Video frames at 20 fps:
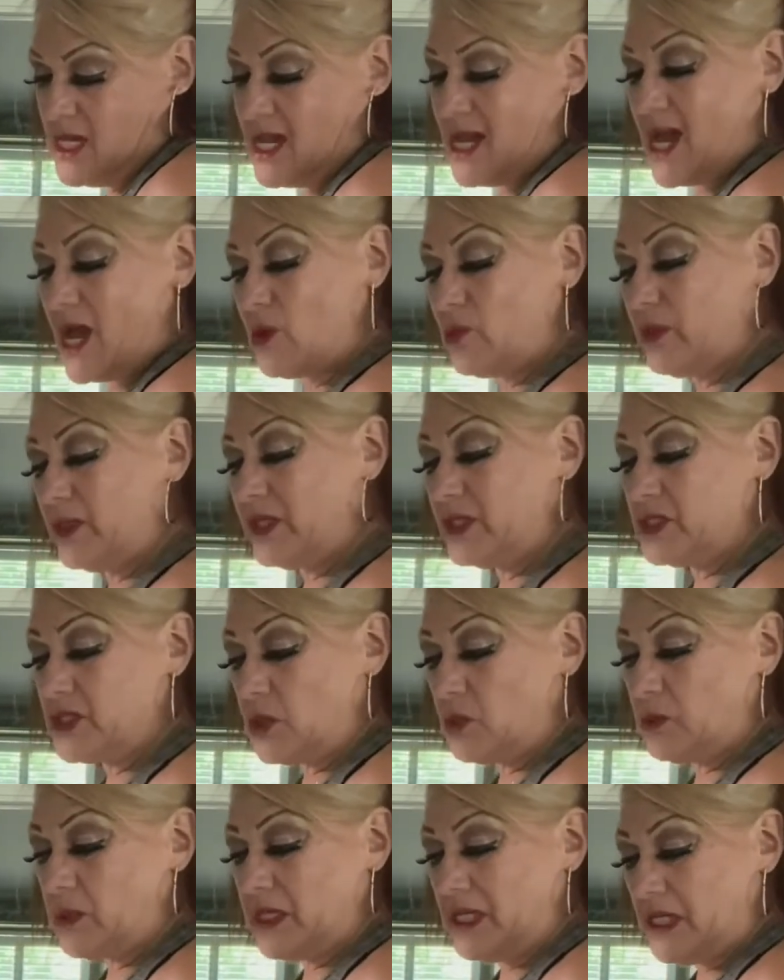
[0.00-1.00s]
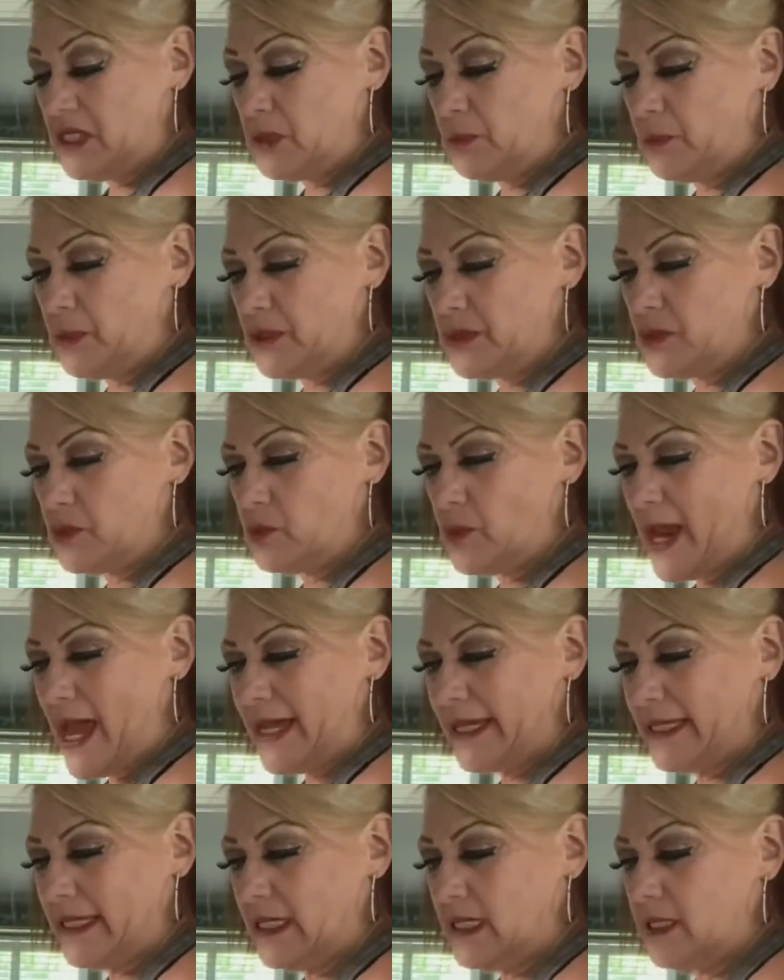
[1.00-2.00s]
really don't need to put the
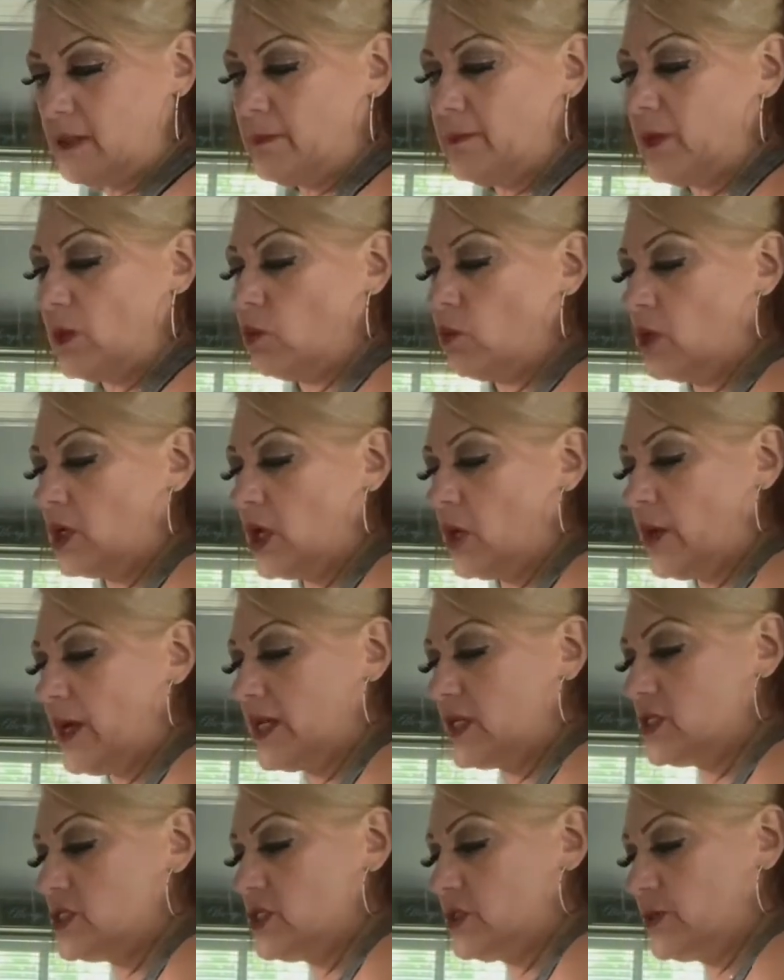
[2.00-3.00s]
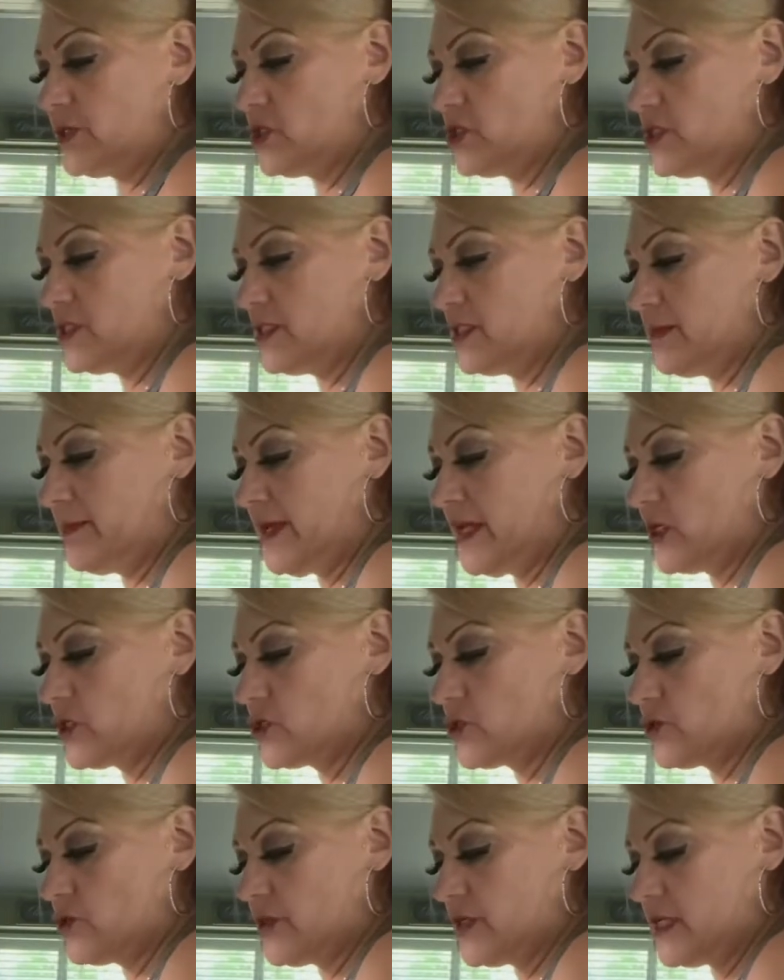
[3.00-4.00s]
rack in, but we'll go ahead and do it just to make
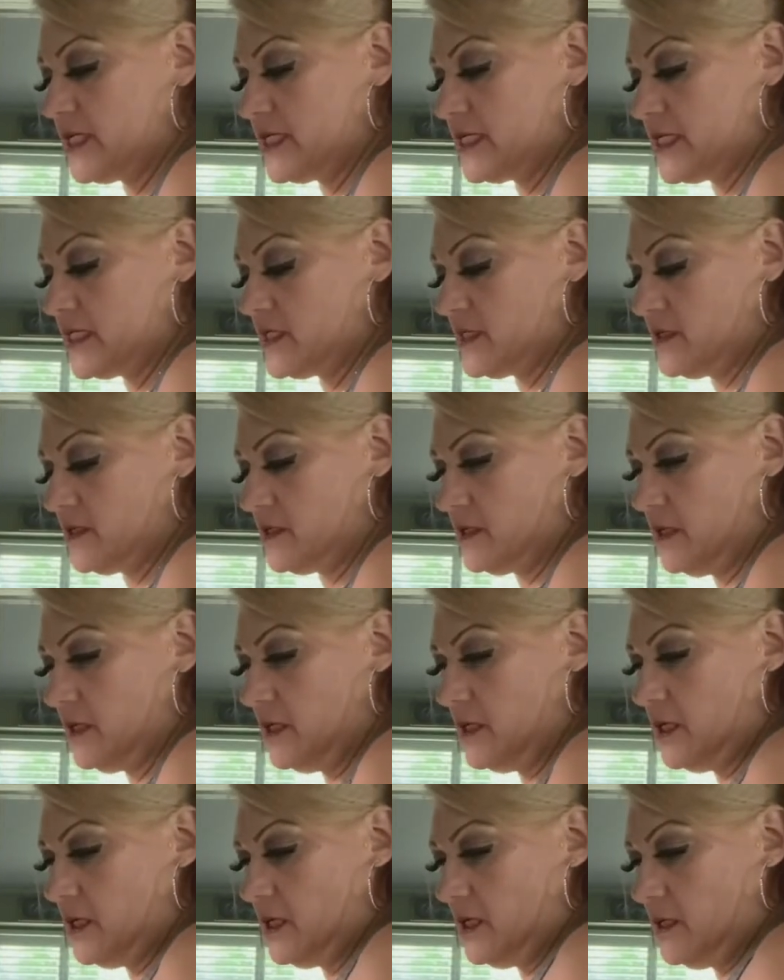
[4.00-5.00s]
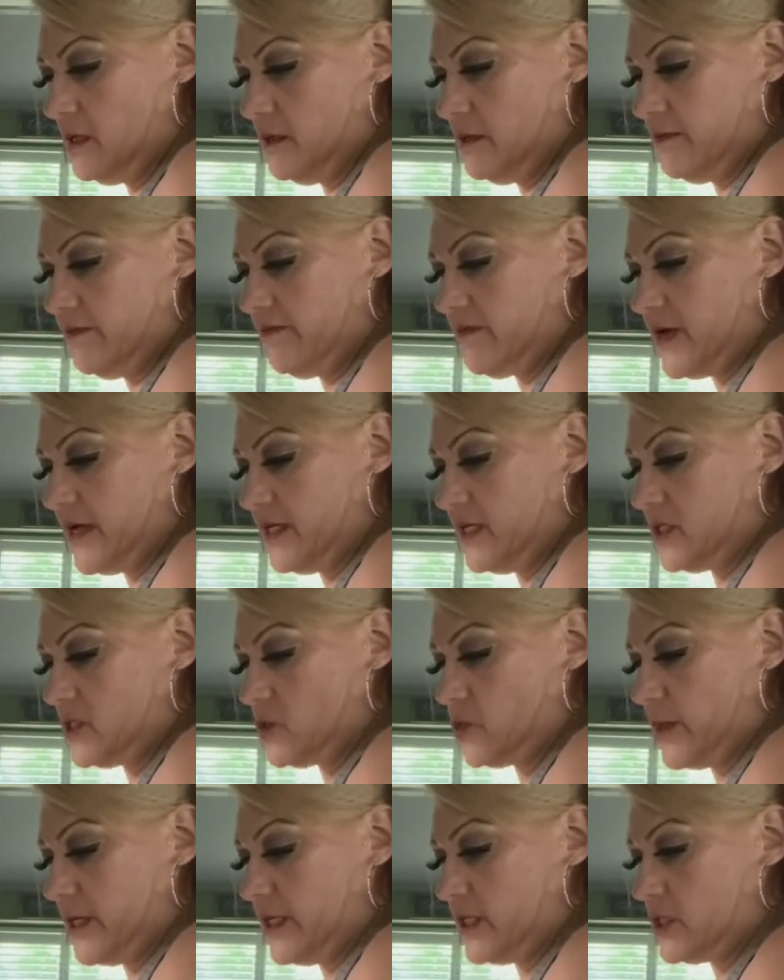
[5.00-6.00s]
sure that it doesn't find its
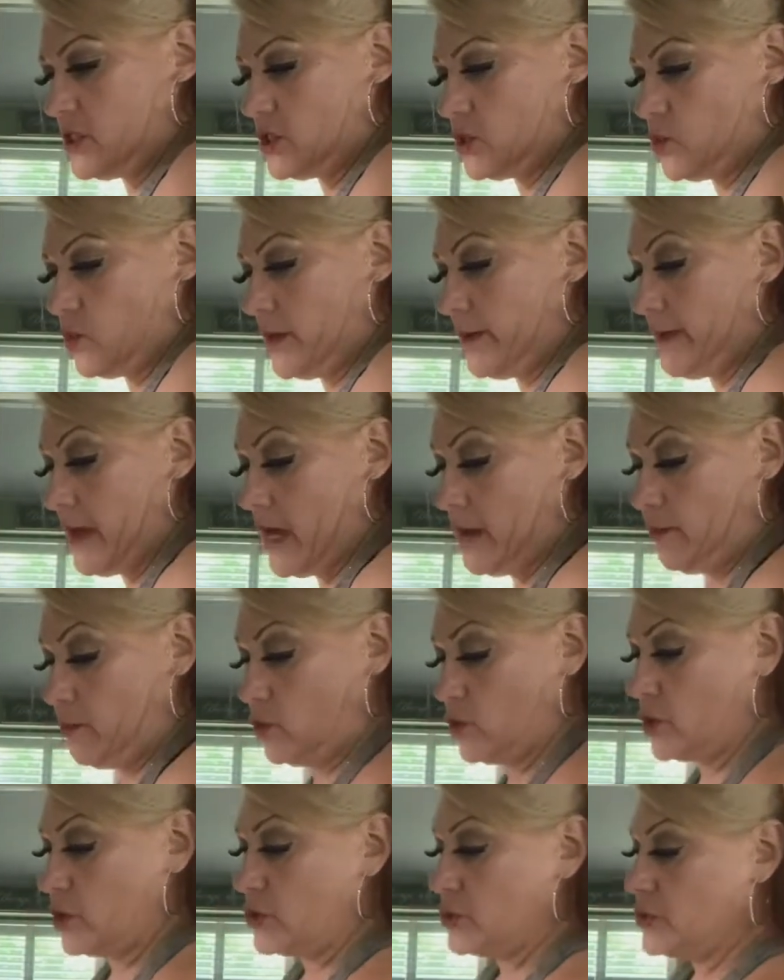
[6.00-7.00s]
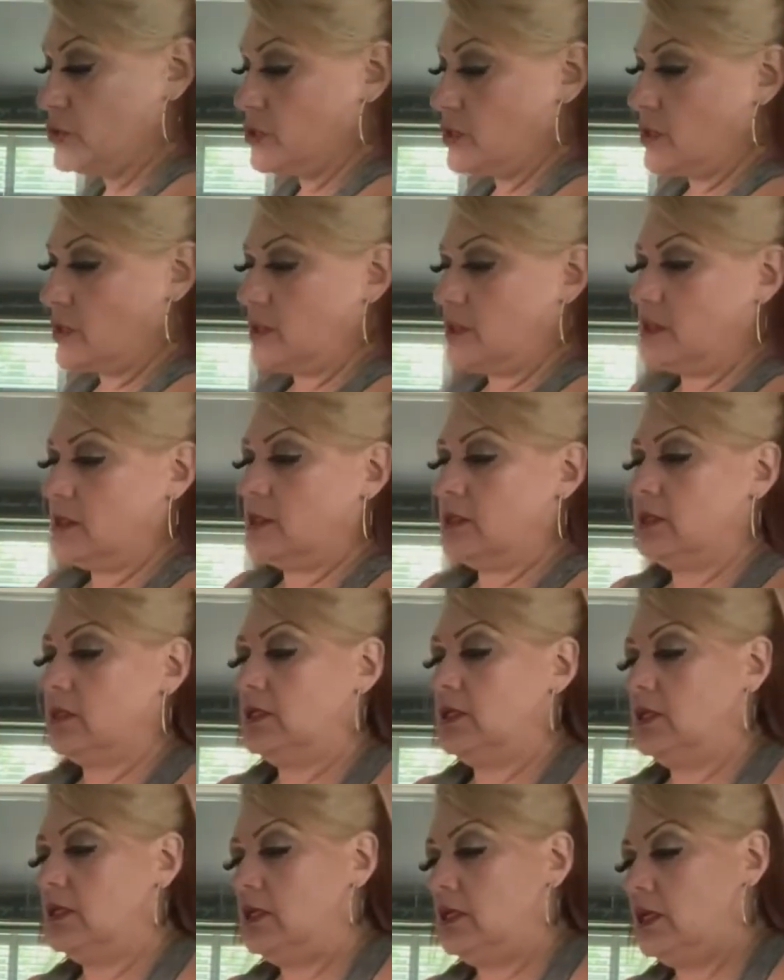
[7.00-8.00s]
way to swim upwards.
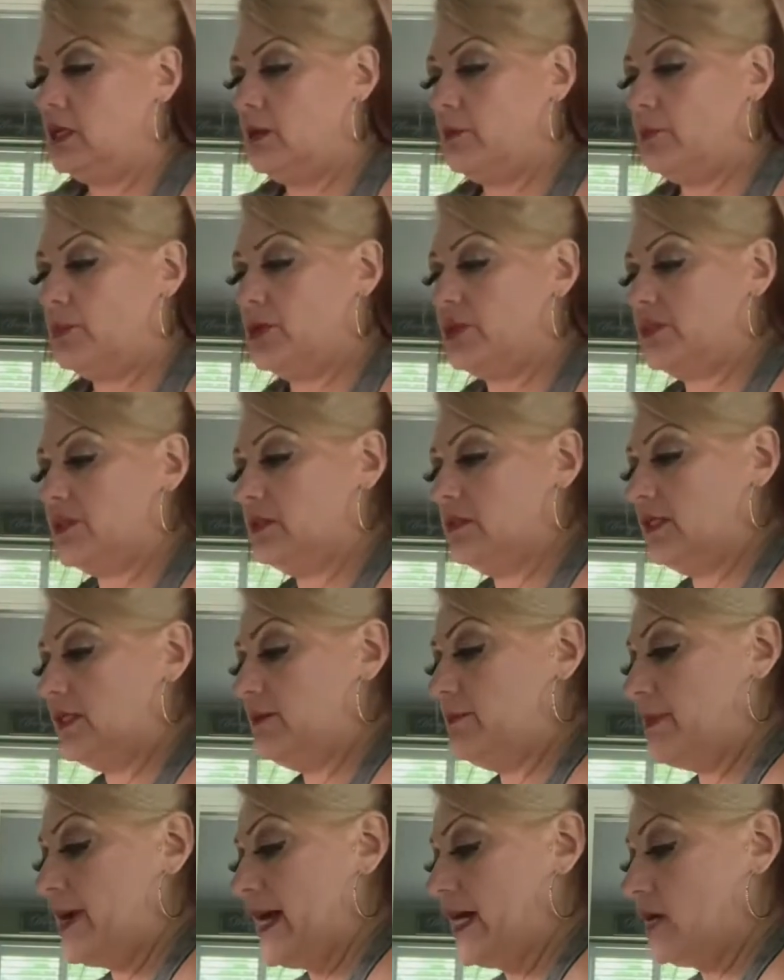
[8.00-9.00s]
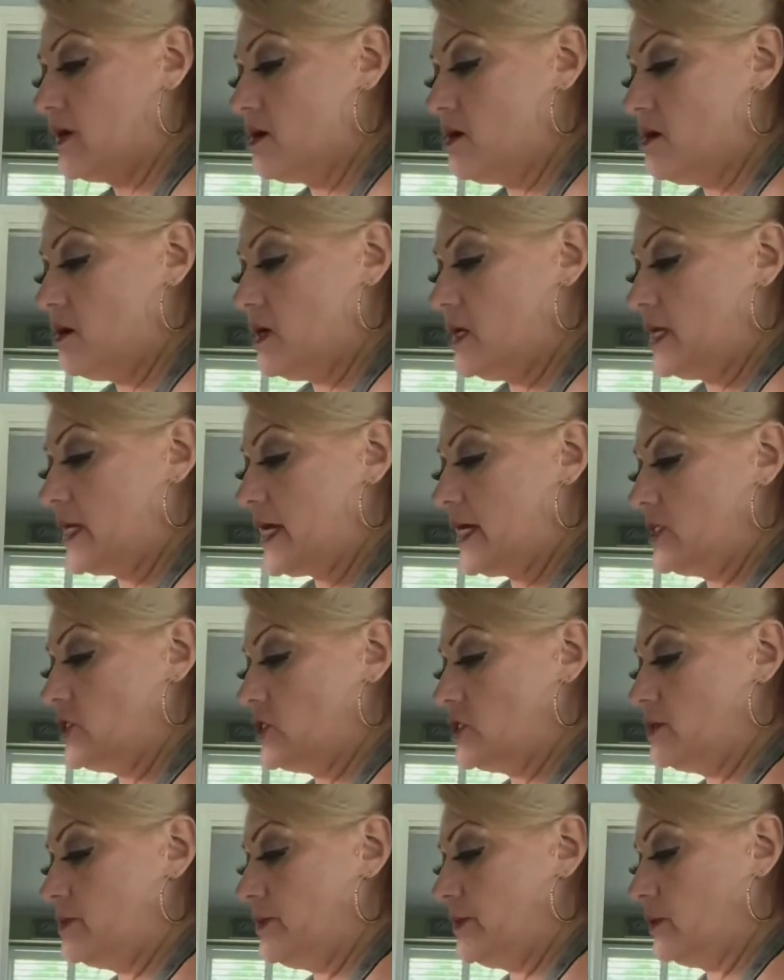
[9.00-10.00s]
Put the lid back on. I
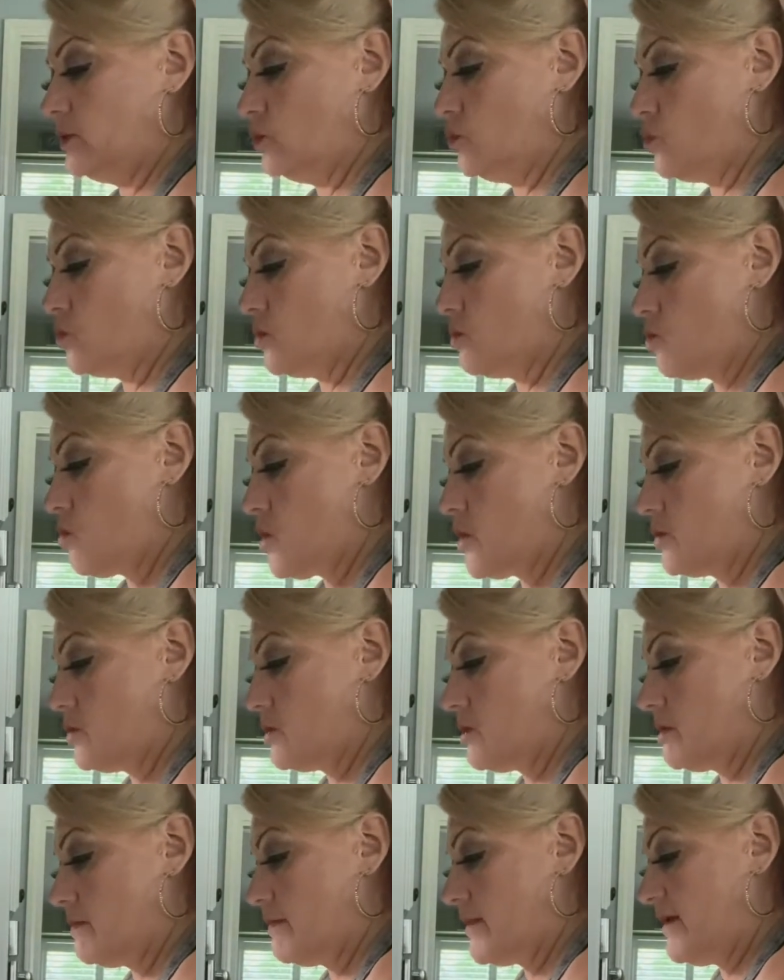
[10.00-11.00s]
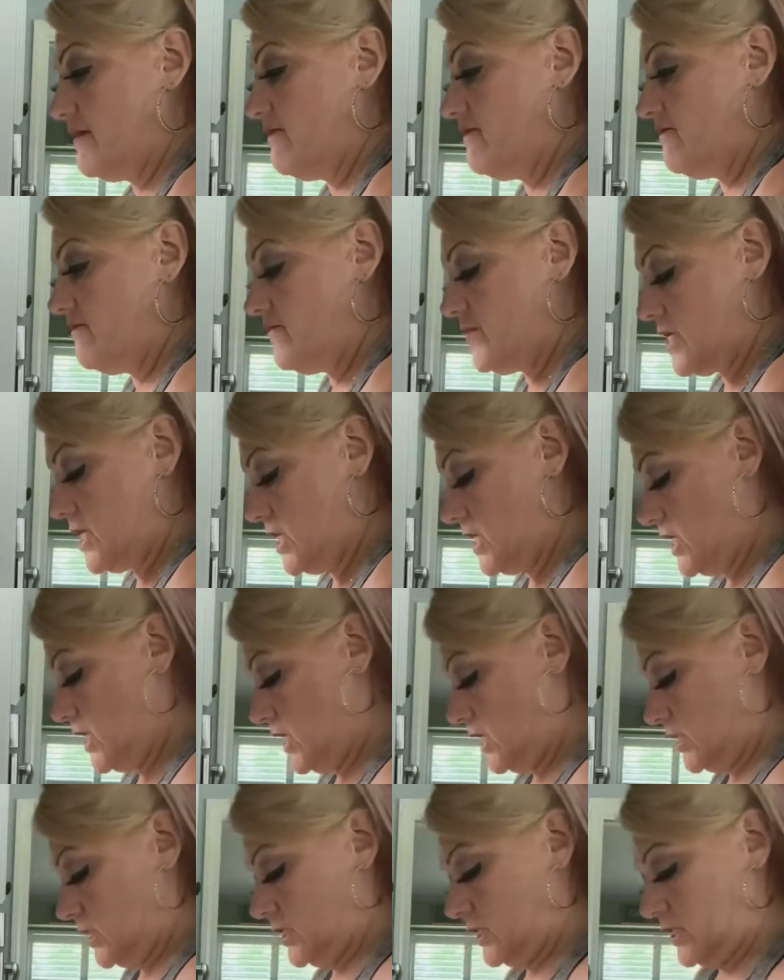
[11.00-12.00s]
just spilled warm water on my
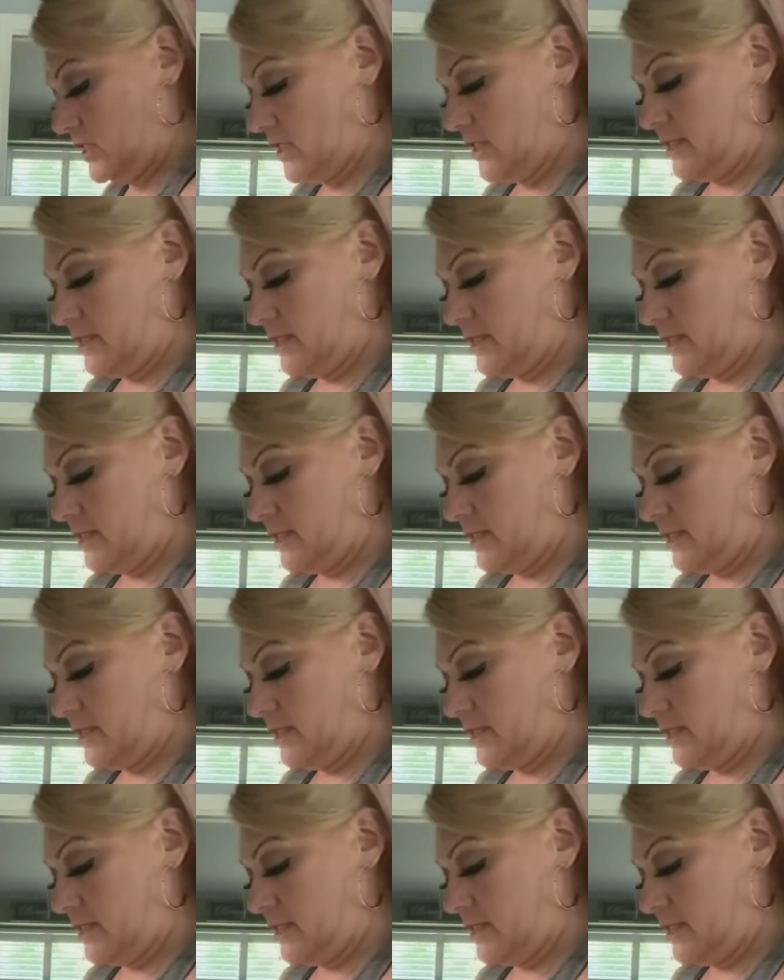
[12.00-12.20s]
feet.